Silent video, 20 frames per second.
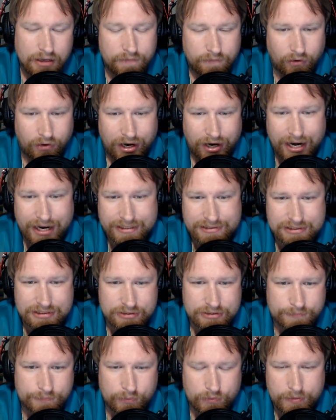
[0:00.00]

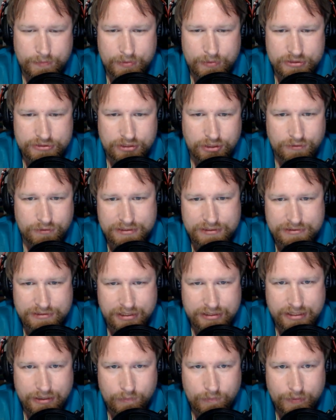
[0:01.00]
Verizon's pretty much already
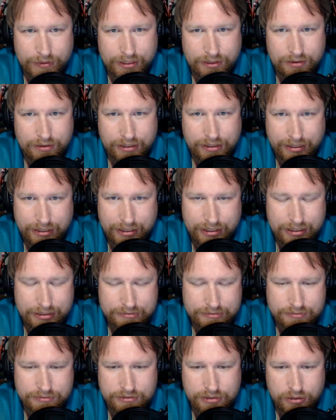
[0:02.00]
said they will,
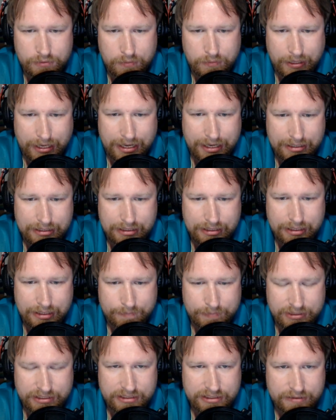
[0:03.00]
and so I
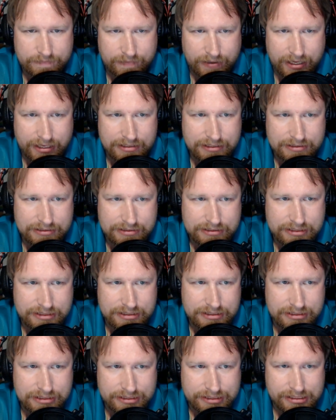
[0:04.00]
believe
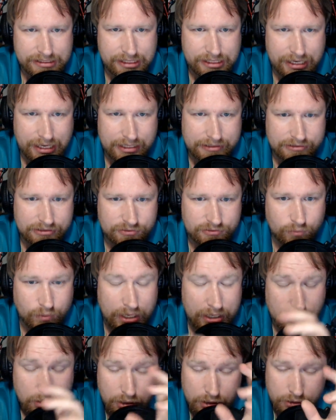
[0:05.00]
AT&T has as
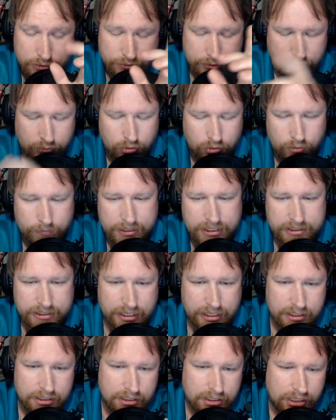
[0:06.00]
well. Don't quote me on
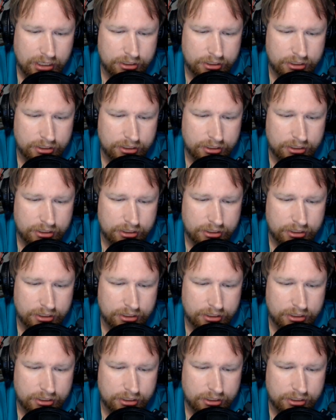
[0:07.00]
that.